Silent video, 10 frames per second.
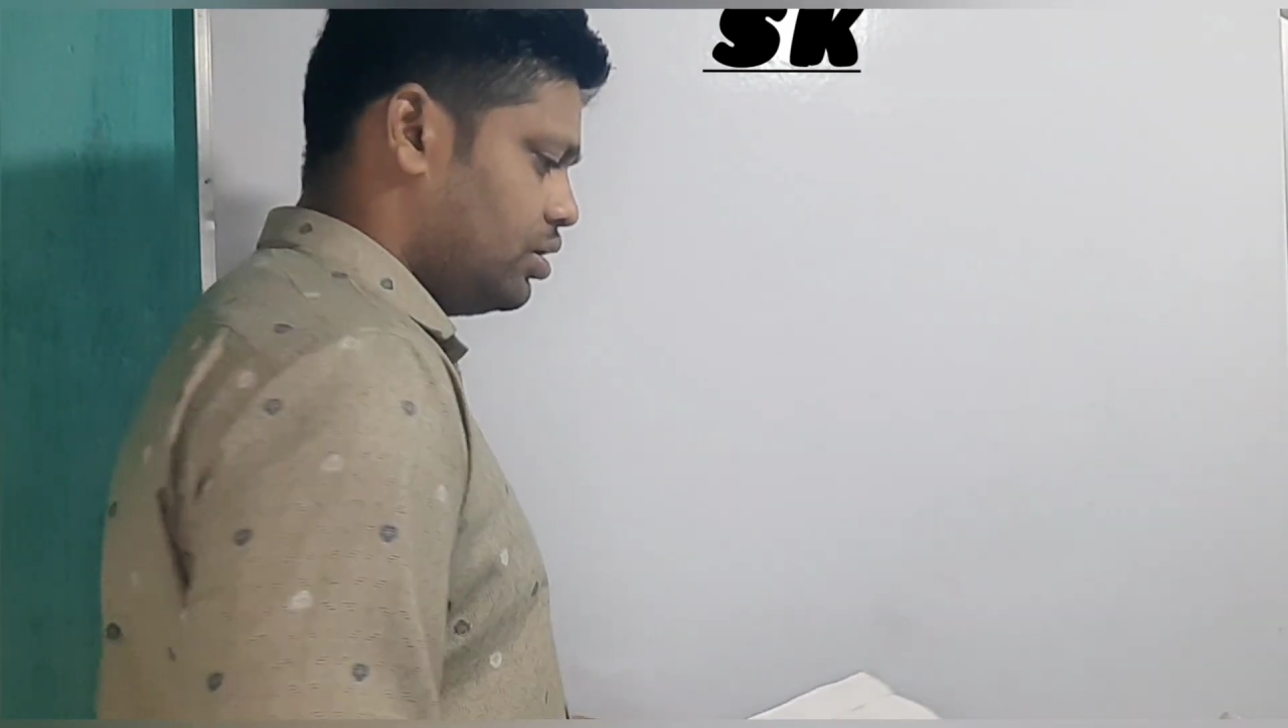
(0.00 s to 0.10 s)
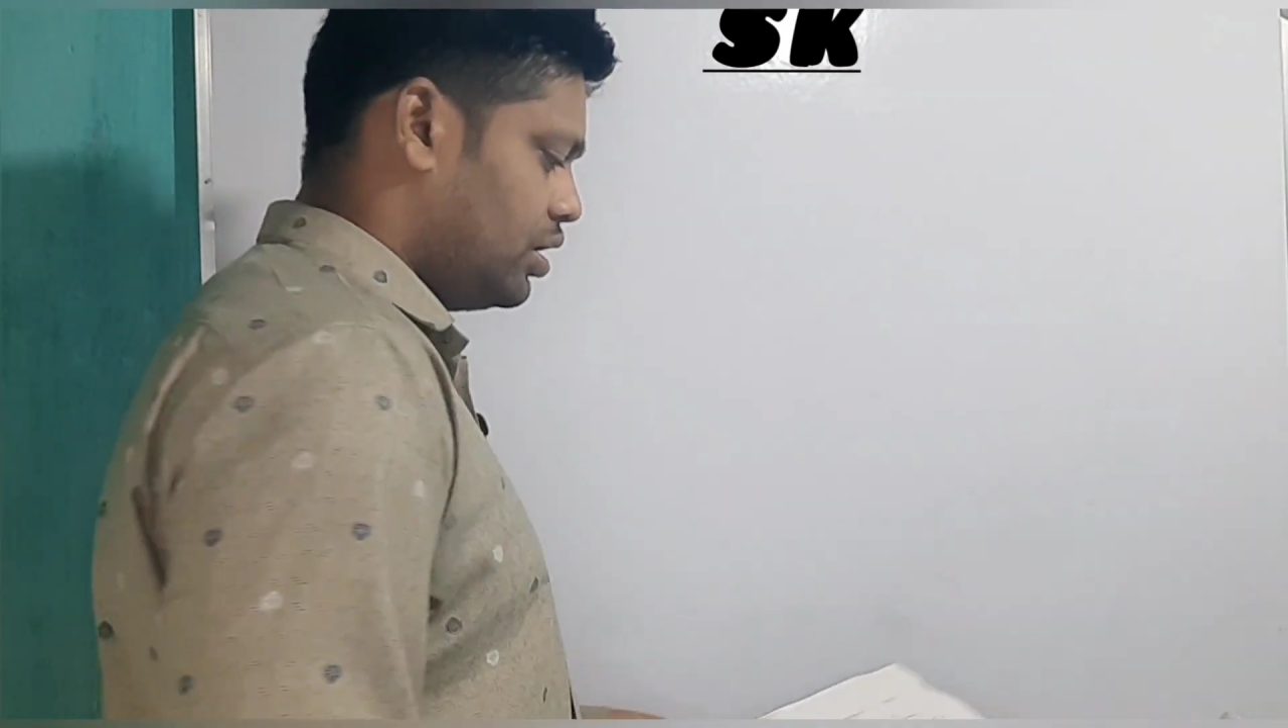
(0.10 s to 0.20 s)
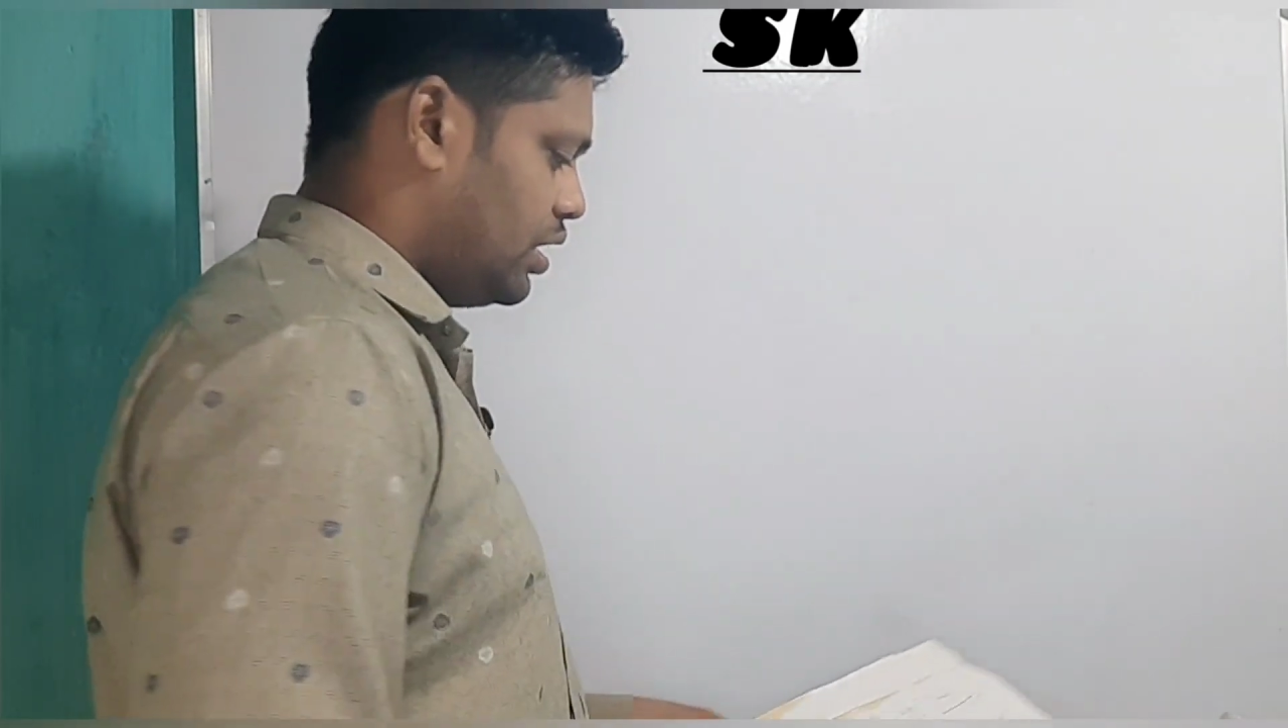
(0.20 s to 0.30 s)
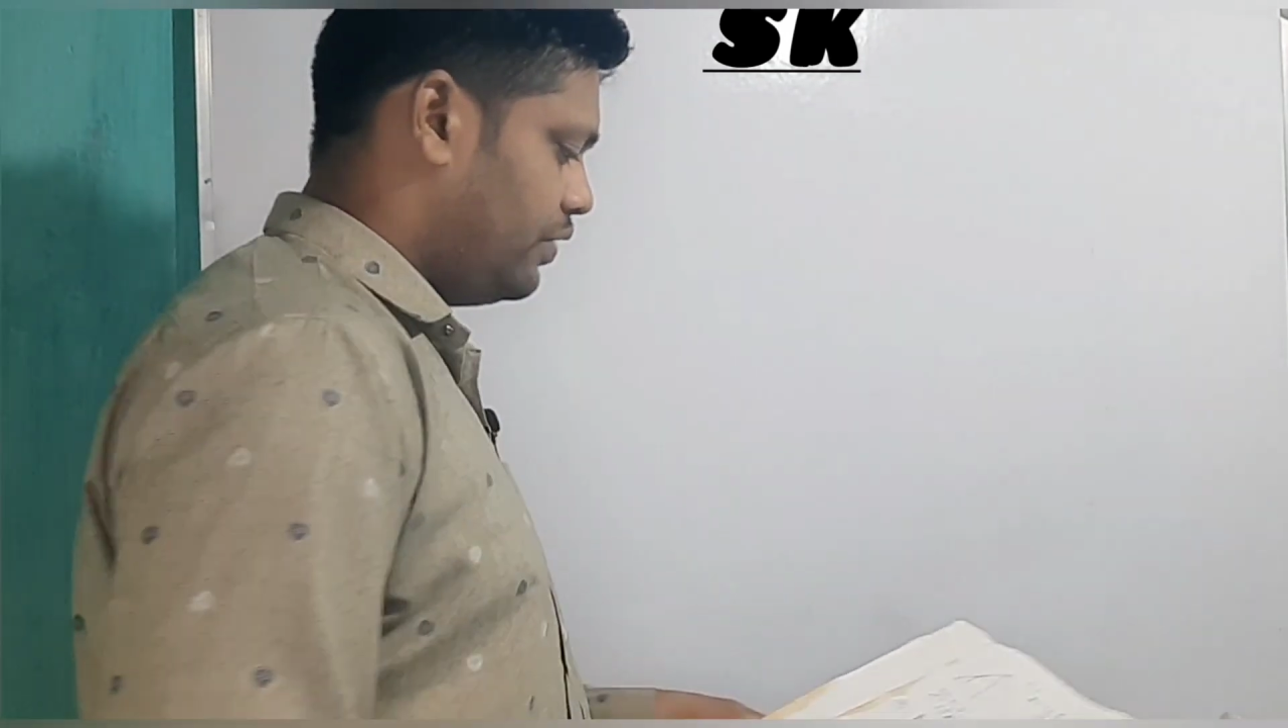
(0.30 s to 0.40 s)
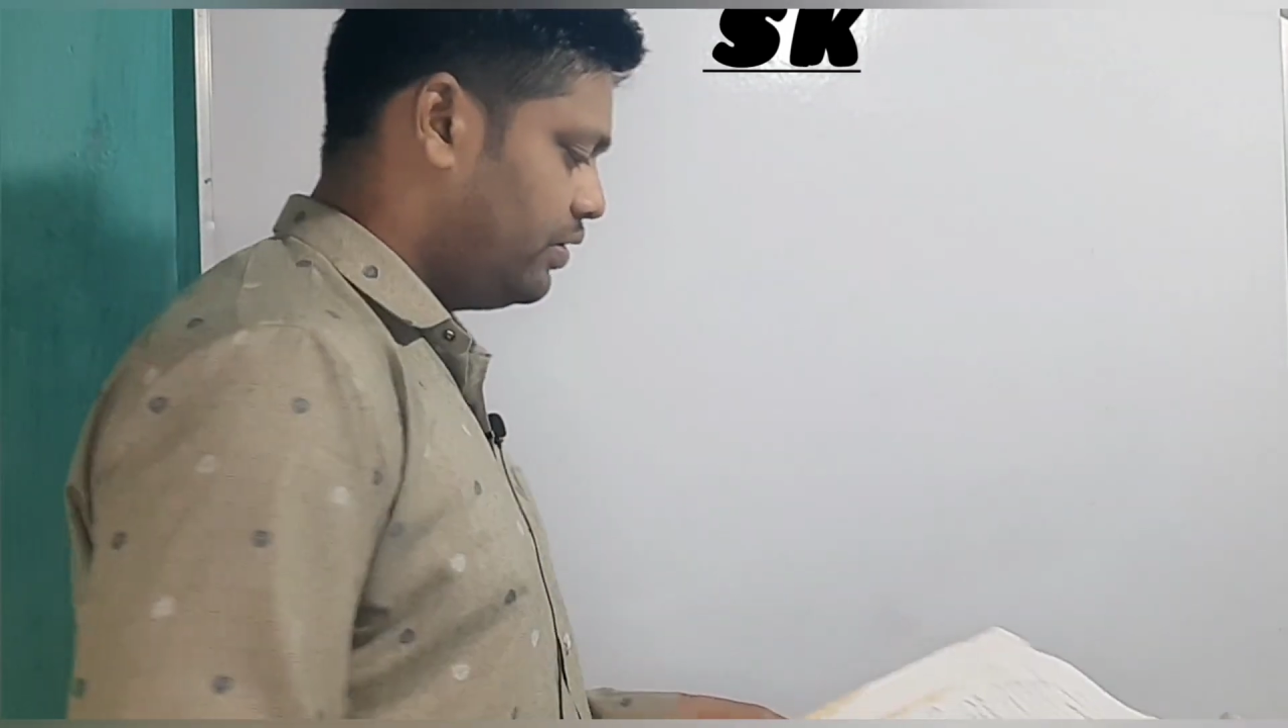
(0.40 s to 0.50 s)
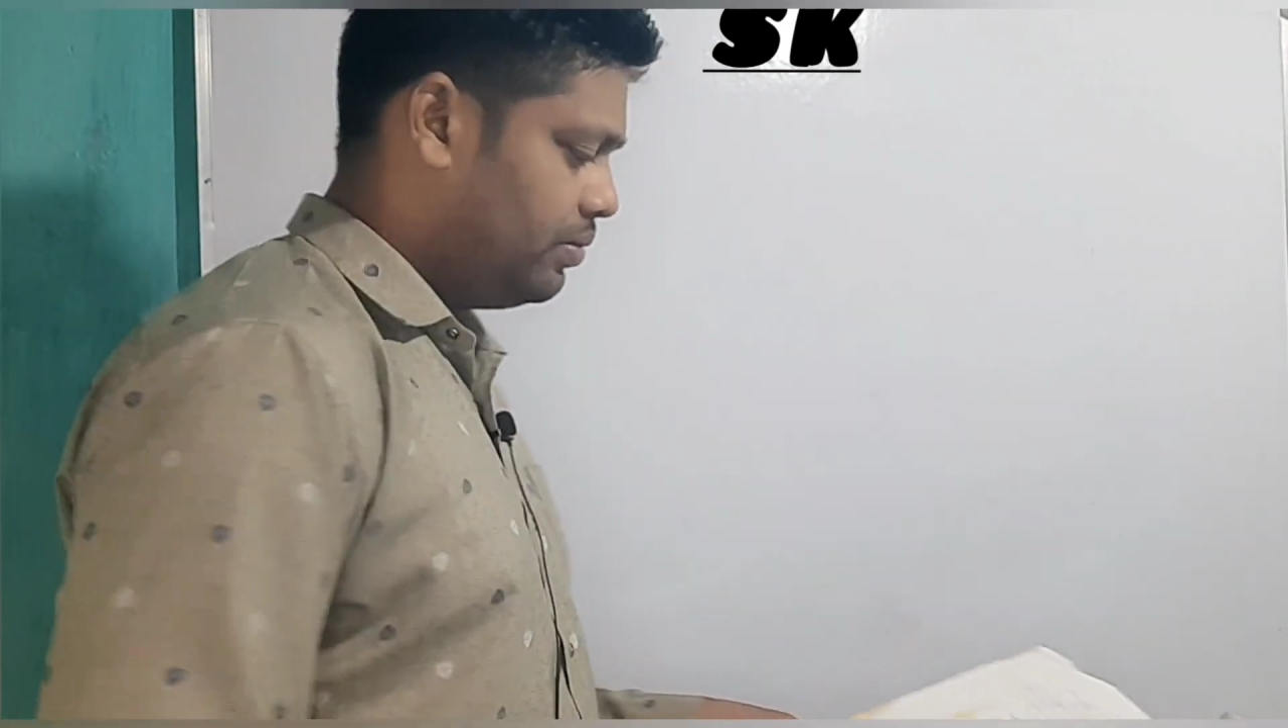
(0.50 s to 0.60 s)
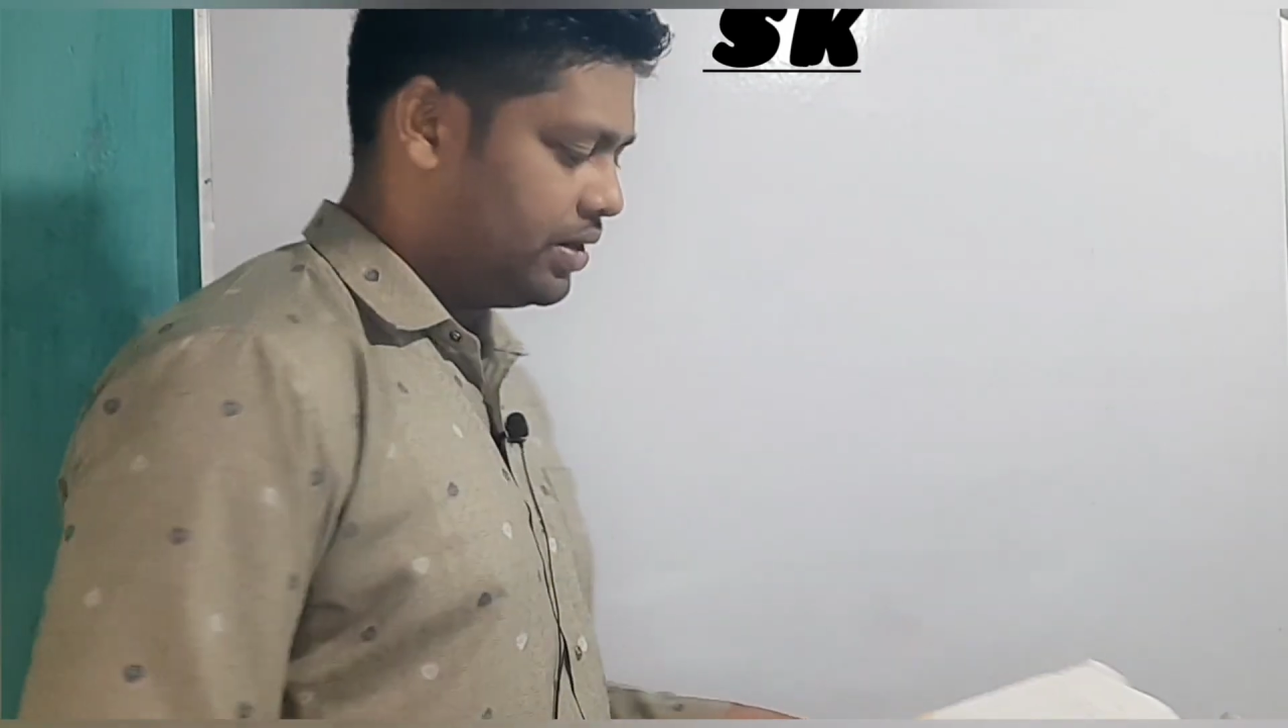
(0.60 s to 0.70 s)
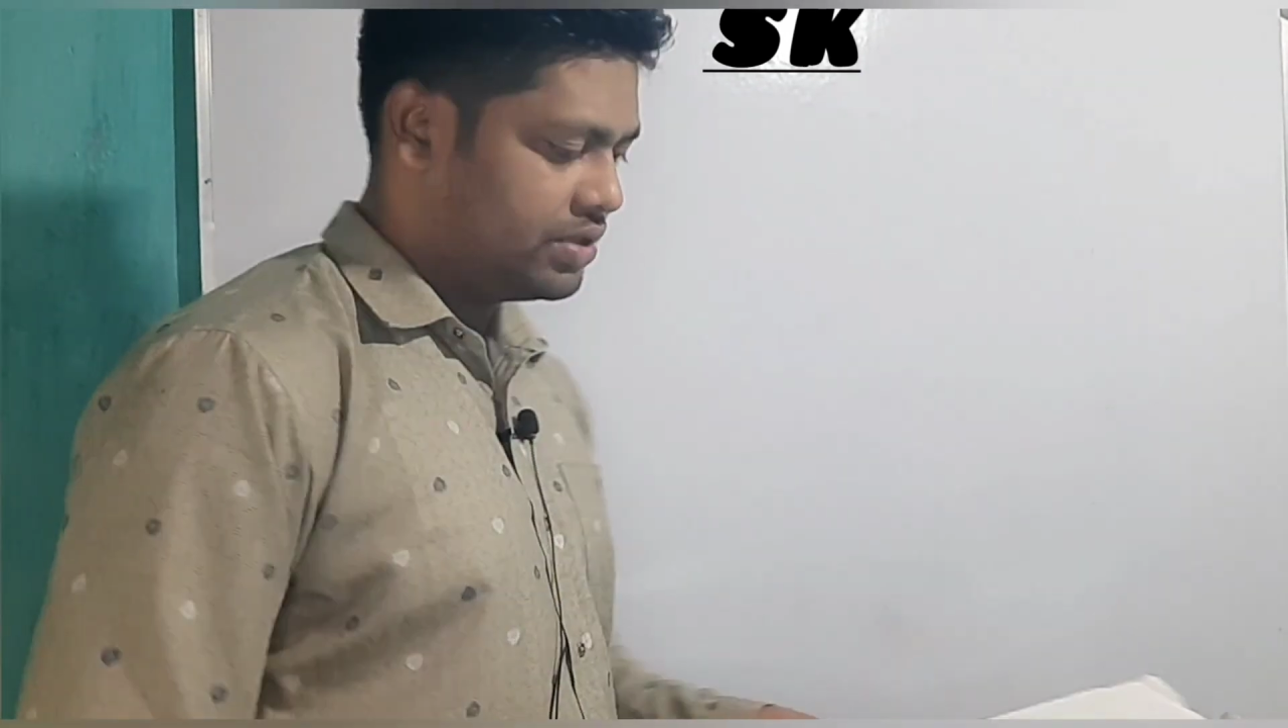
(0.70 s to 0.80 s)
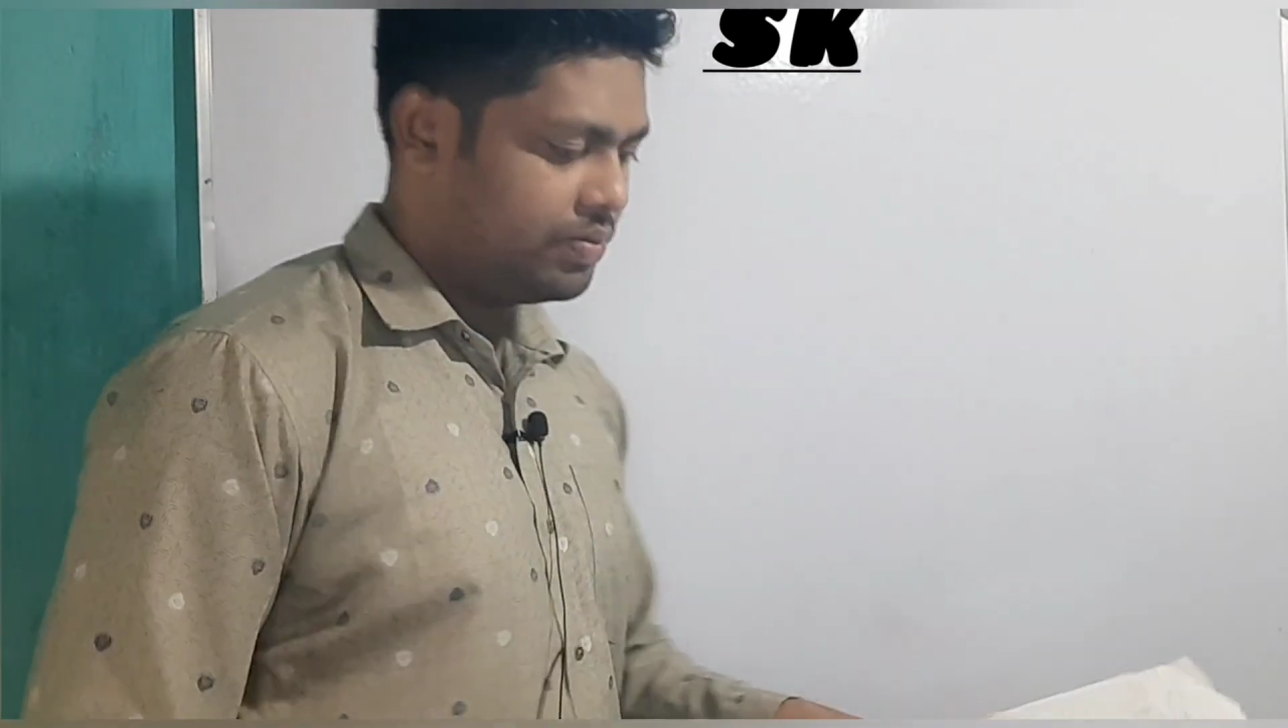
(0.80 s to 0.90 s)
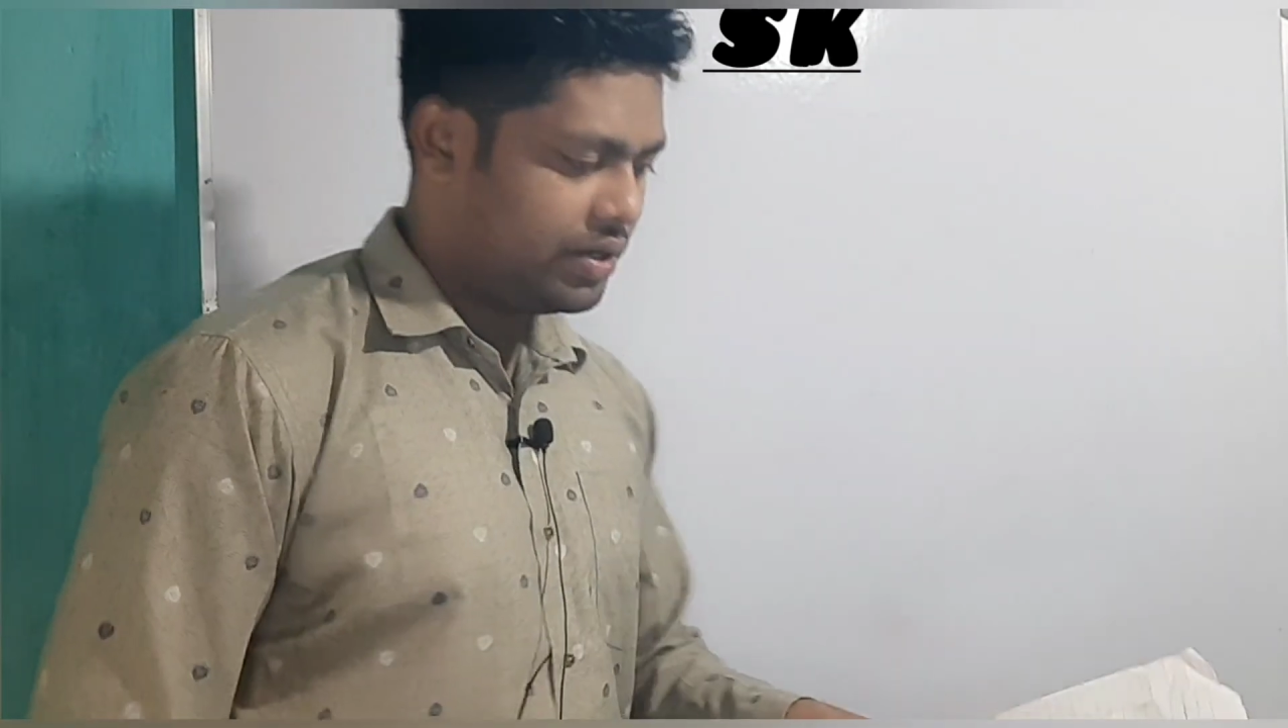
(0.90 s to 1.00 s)
I will be
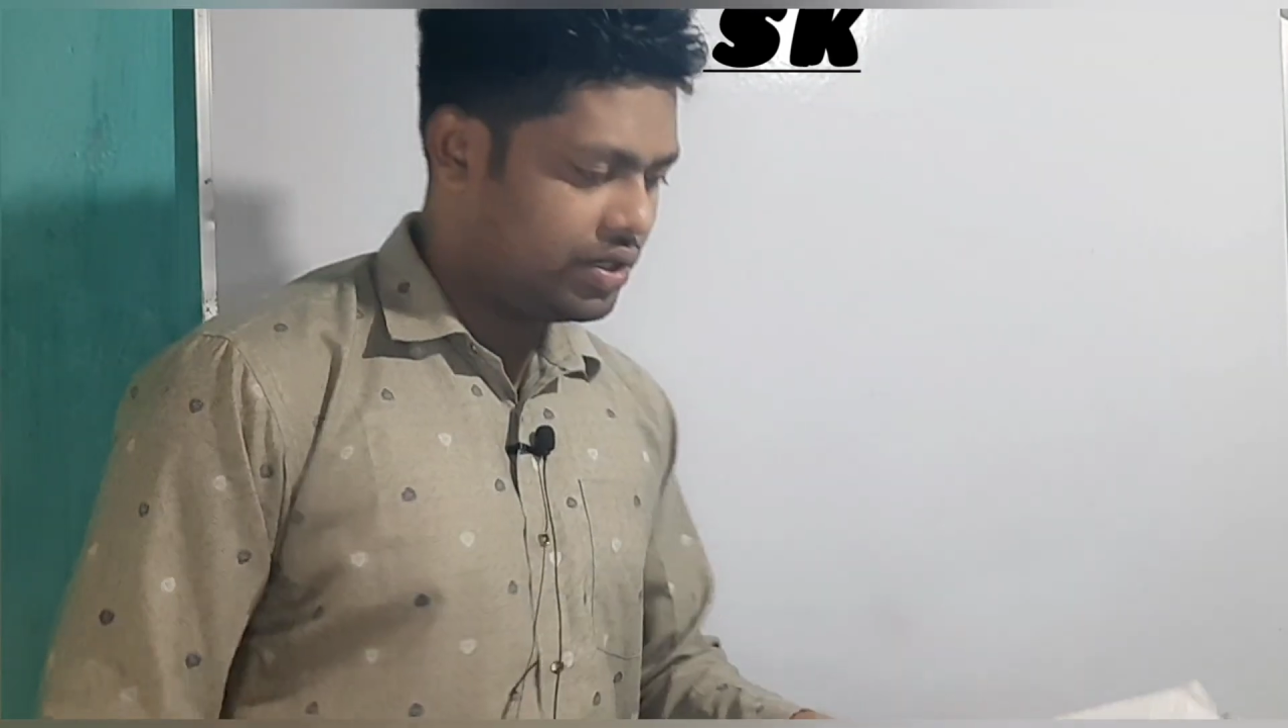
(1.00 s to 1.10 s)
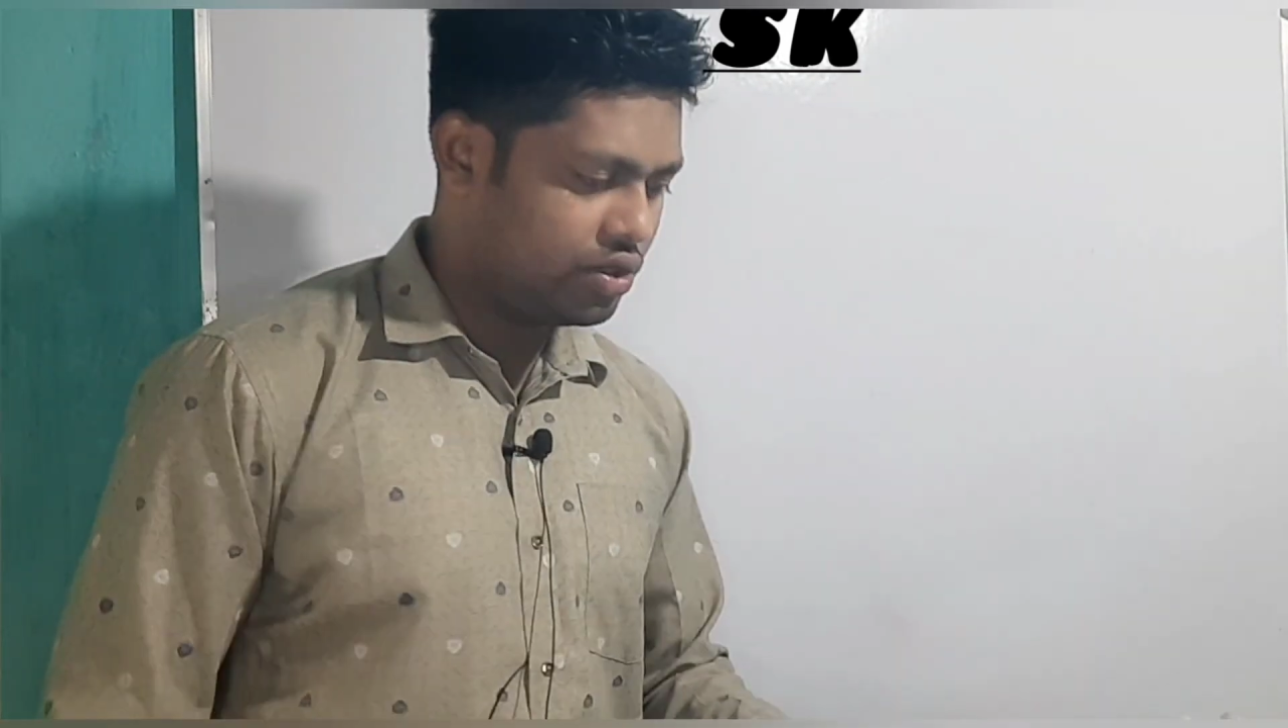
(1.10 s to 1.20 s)
explaining